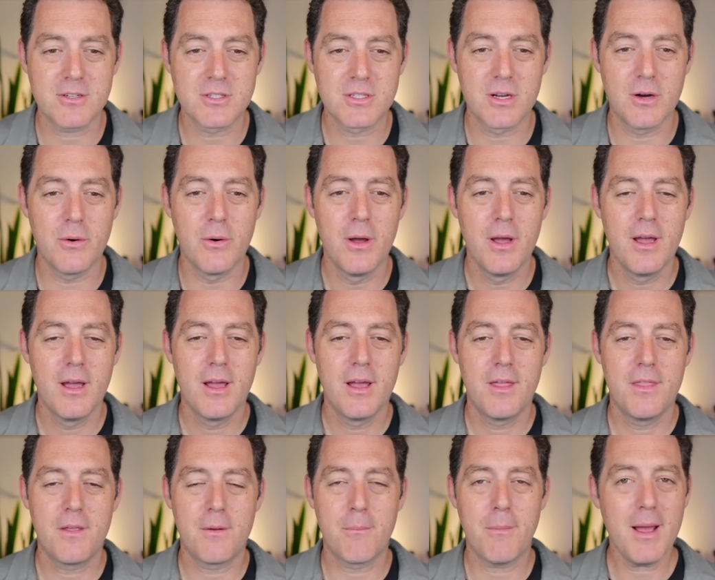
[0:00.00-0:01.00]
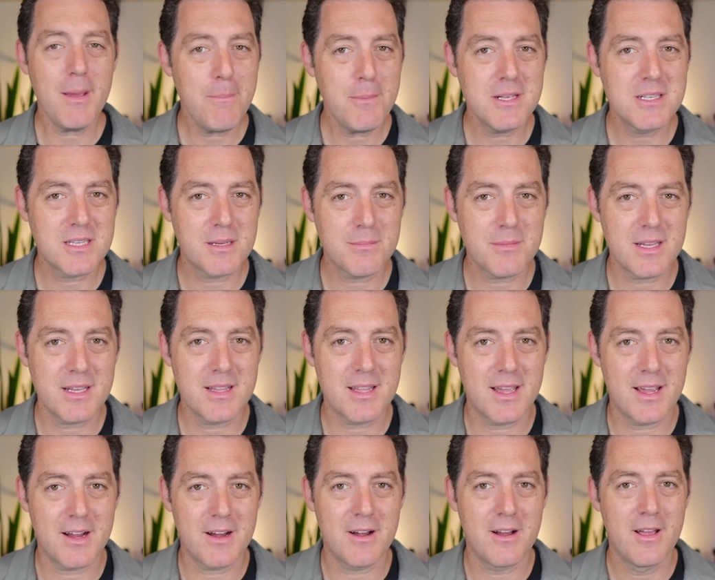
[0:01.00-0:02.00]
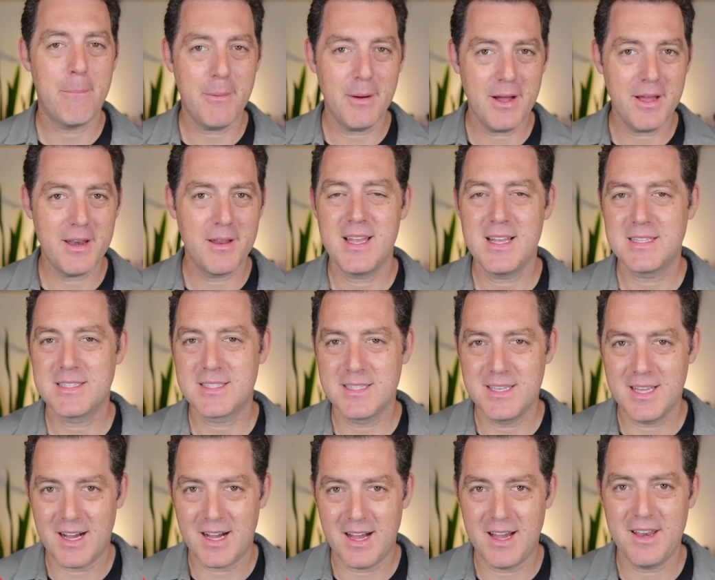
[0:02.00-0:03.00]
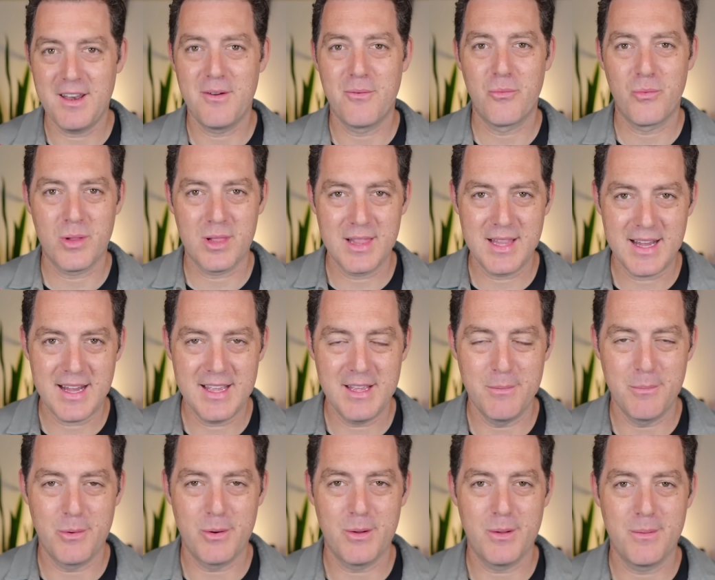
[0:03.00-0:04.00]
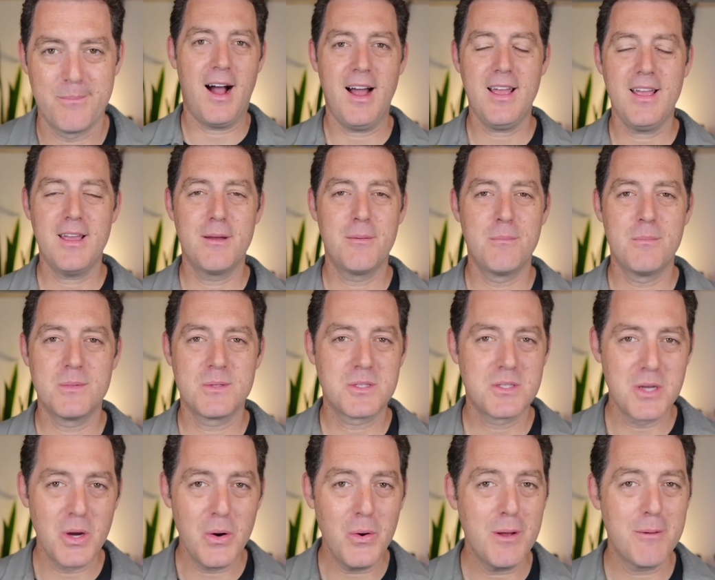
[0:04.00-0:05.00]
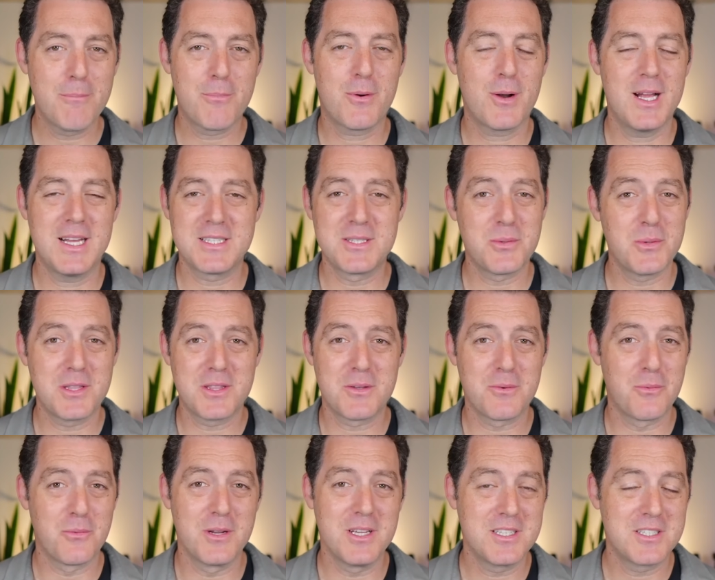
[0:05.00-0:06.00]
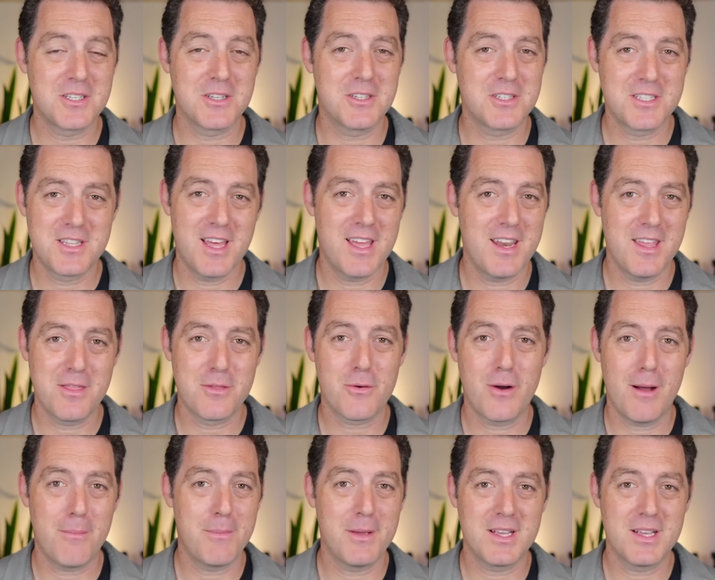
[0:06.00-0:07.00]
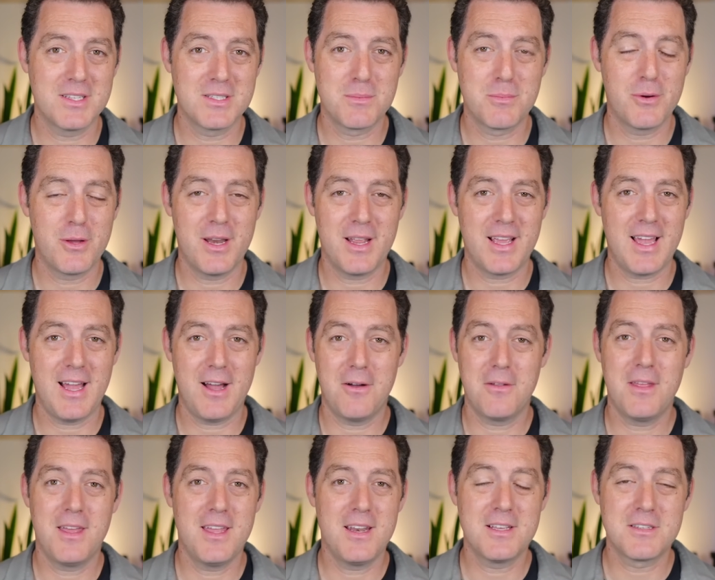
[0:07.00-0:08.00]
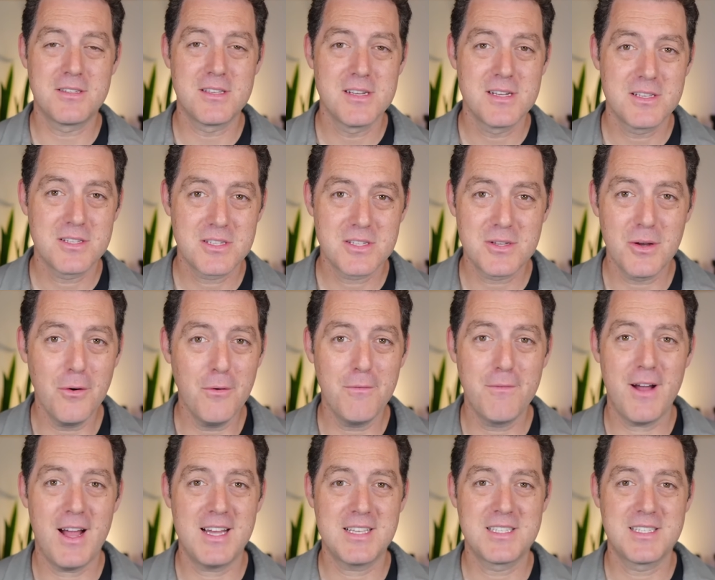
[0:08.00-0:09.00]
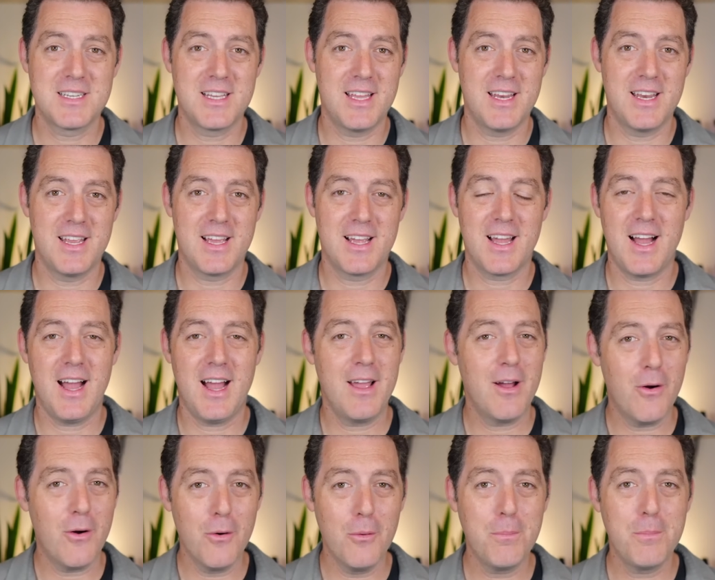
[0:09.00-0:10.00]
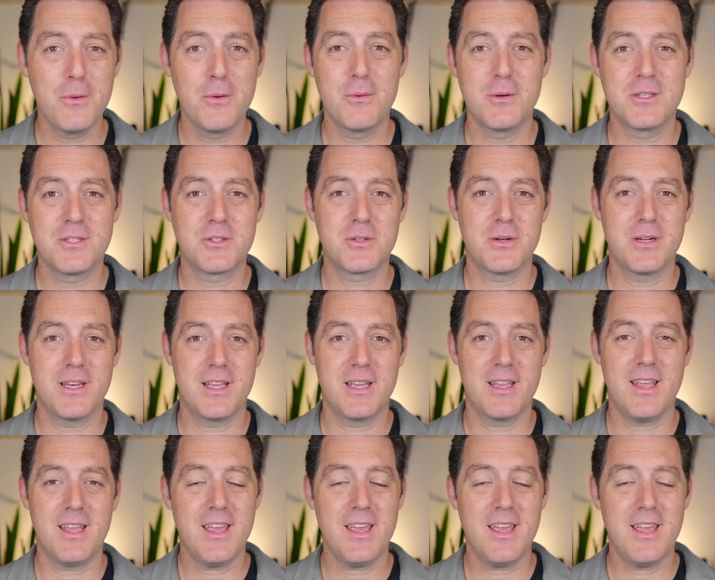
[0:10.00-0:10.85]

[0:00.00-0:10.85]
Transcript: So there might be something there, but it's not reliable. I am so impressed with the research that Anthropic is putting out. It is so fascinating. I hope you enjoyed it.